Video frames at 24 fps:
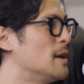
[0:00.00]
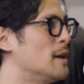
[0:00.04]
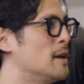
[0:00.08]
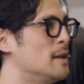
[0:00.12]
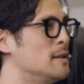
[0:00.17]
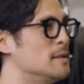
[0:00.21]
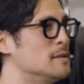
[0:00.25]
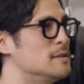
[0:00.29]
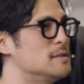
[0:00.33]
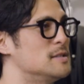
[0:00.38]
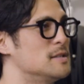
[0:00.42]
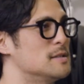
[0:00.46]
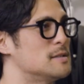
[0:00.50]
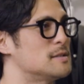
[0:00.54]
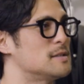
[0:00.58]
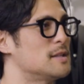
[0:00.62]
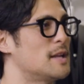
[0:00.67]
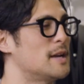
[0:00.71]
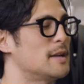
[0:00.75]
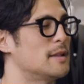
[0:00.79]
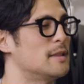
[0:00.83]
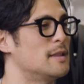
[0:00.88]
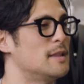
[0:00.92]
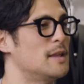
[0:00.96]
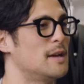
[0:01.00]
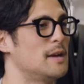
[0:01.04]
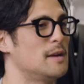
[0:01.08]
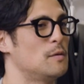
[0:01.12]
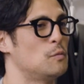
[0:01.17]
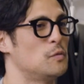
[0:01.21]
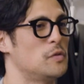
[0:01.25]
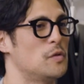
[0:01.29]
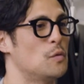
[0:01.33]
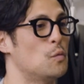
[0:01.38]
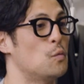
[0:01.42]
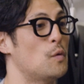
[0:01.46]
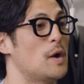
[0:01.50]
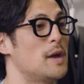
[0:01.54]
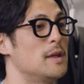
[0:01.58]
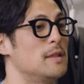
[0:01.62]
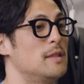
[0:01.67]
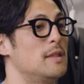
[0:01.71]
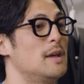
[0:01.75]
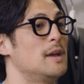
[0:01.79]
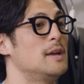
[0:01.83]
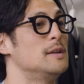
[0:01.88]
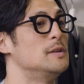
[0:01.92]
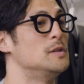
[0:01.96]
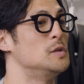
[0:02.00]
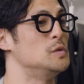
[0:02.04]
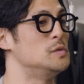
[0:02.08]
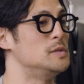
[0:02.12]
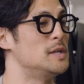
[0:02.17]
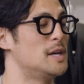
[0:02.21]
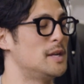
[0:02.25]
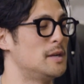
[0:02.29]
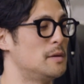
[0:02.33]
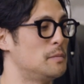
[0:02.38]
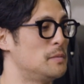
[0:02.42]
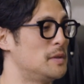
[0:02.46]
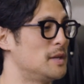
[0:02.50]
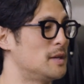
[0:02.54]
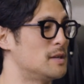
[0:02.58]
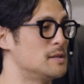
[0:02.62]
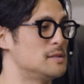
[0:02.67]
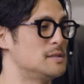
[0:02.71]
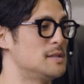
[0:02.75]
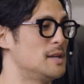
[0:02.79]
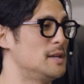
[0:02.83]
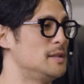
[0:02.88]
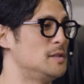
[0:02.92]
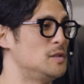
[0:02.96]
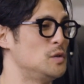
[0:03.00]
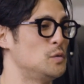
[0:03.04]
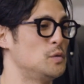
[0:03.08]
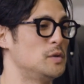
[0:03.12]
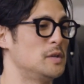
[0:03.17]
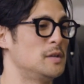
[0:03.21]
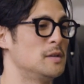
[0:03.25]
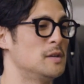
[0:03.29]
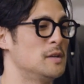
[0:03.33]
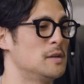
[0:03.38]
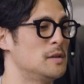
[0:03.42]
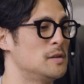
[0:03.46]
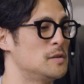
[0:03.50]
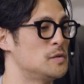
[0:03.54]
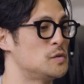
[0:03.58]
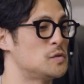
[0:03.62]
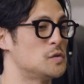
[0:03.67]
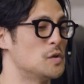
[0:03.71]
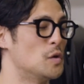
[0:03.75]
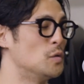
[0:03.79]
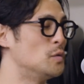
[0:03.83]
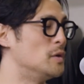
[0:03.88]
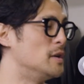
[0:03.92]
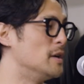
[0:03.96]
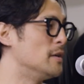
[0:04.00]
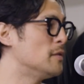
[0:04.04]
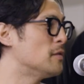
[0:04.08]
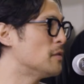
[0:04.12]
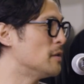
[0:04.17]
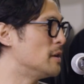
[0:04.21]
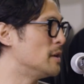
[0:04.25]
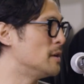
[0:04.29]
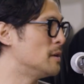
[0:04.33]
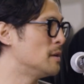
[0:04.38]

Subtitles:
And just like the way they do denim, because they do it so different